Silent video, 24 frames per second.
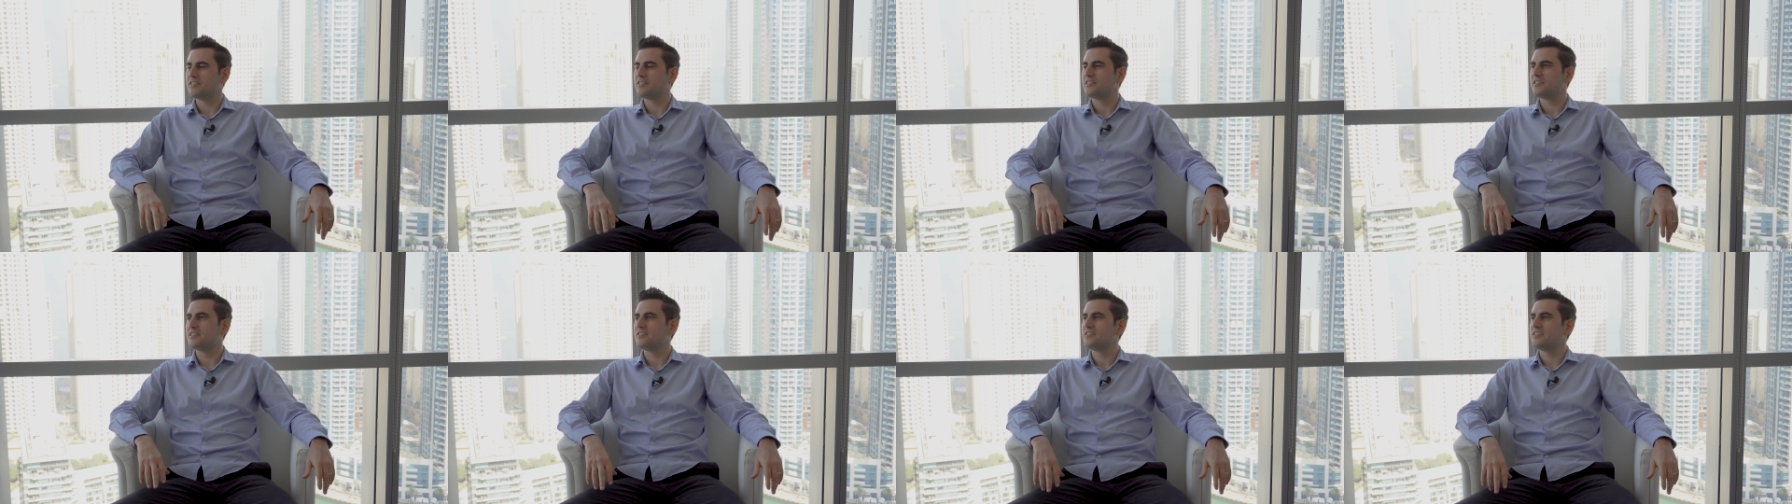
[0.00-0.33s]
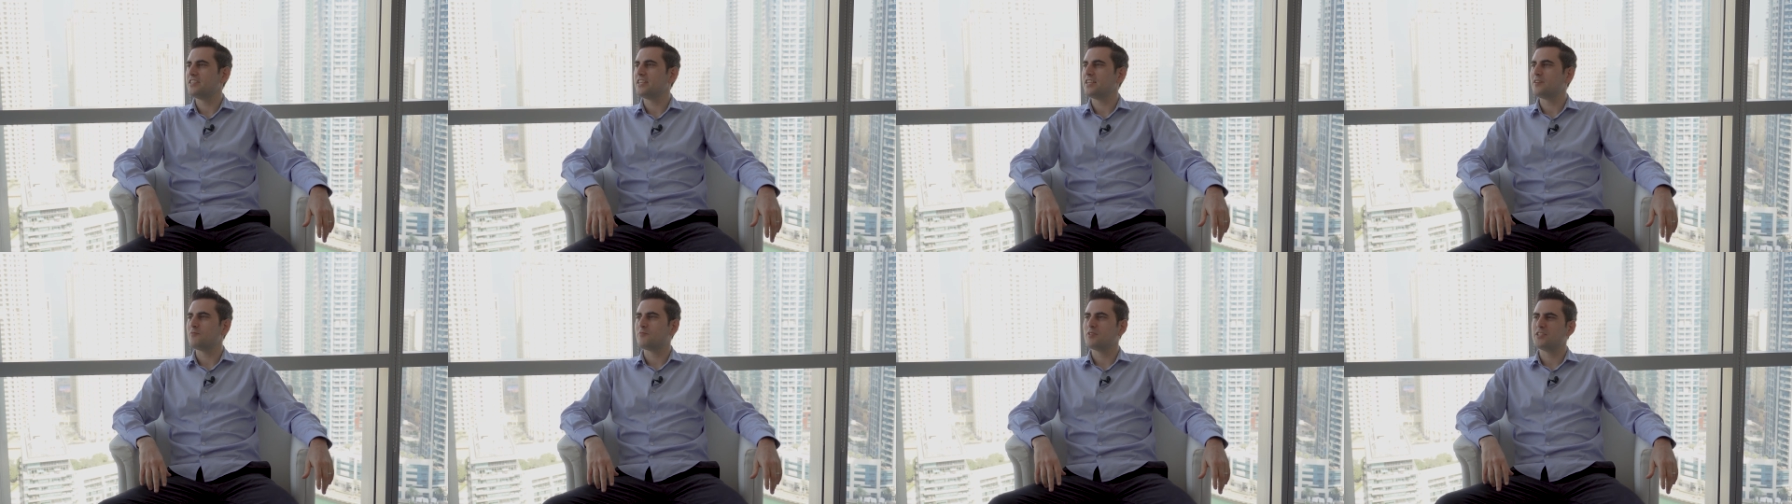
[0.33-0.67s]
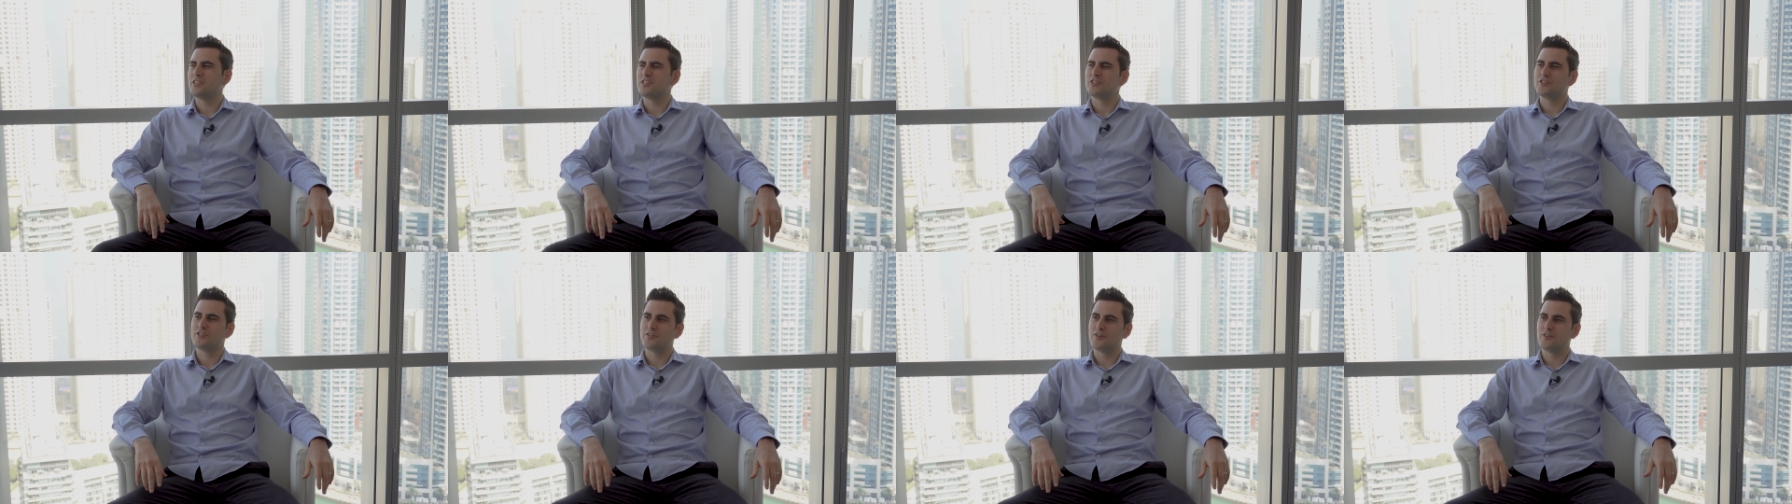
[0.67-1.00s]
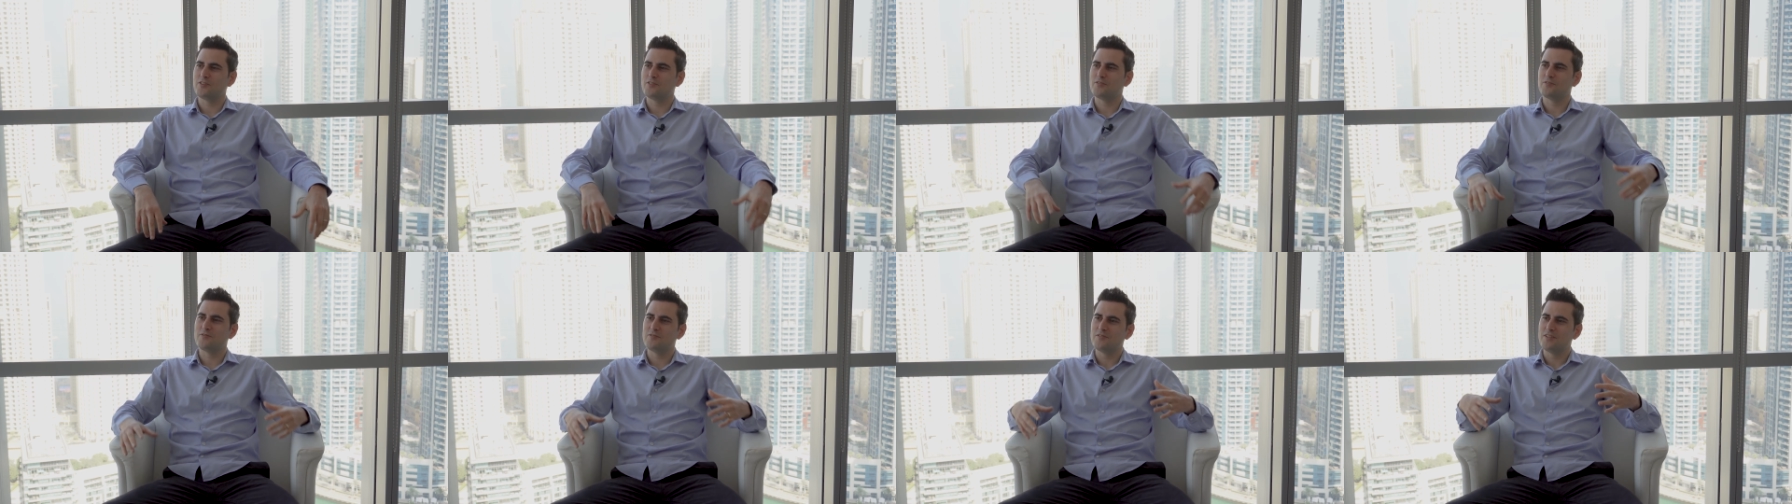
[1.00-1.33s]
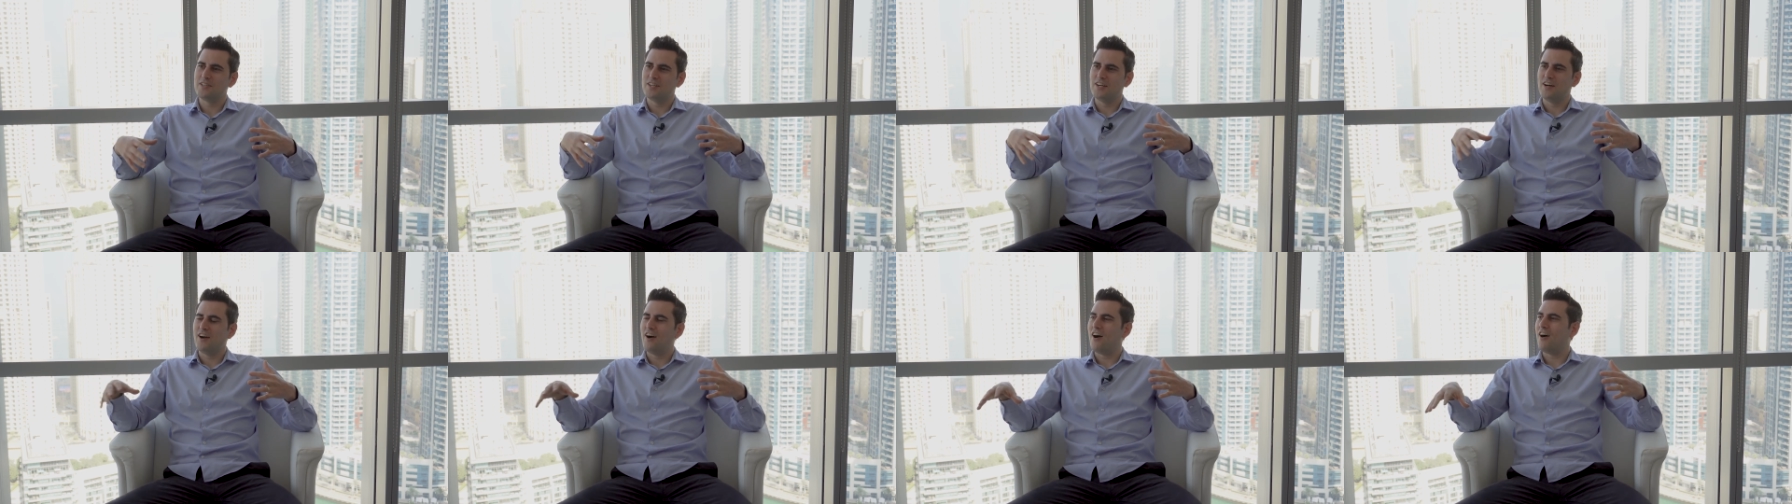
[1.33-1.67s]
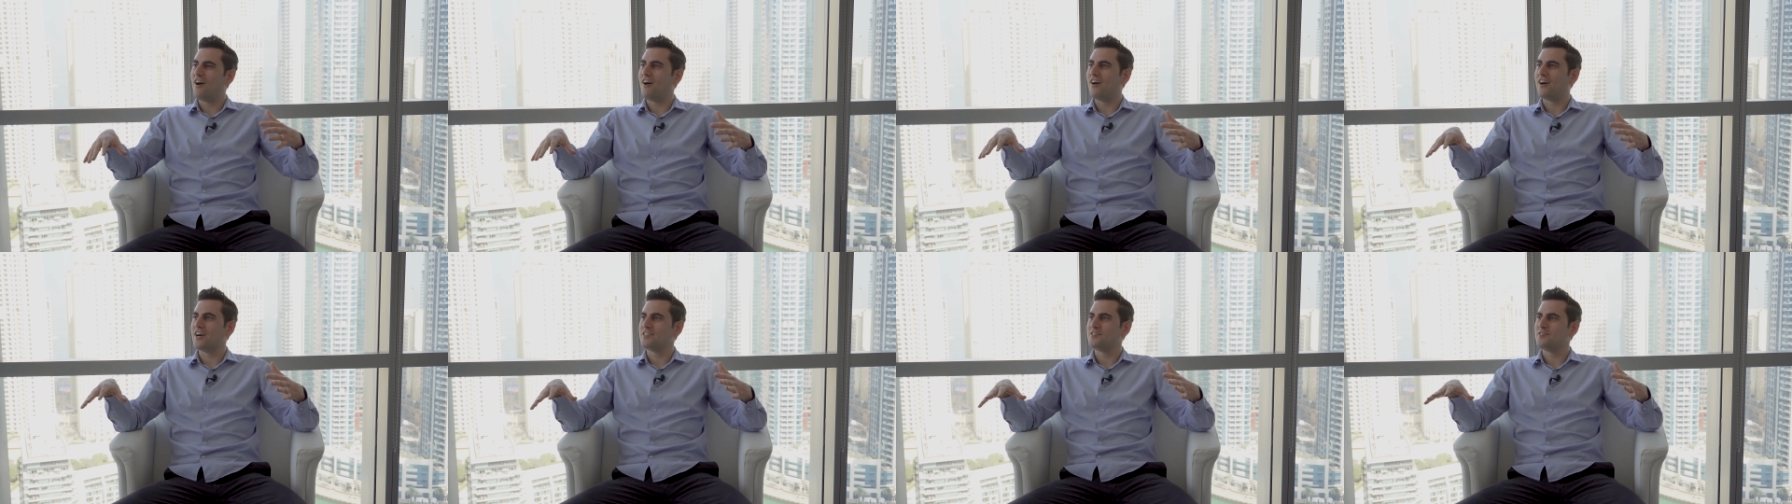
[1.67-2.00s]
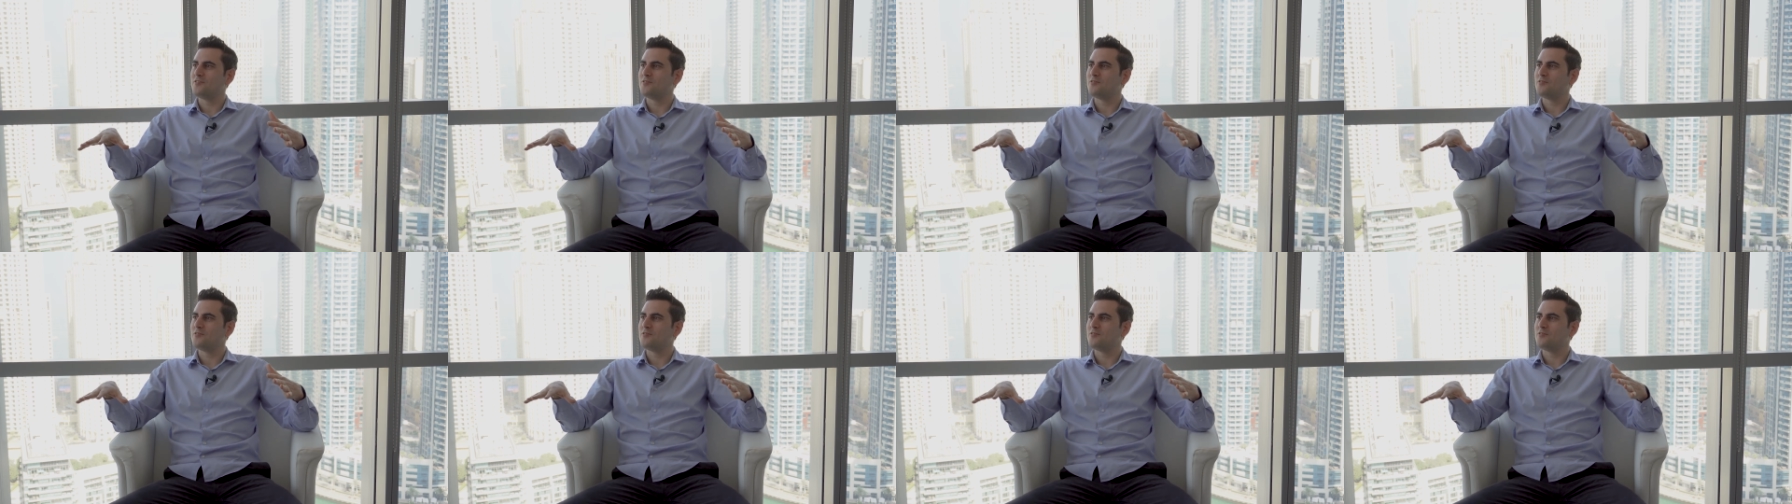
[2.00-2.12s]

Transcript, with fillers: is the sea, which is so hard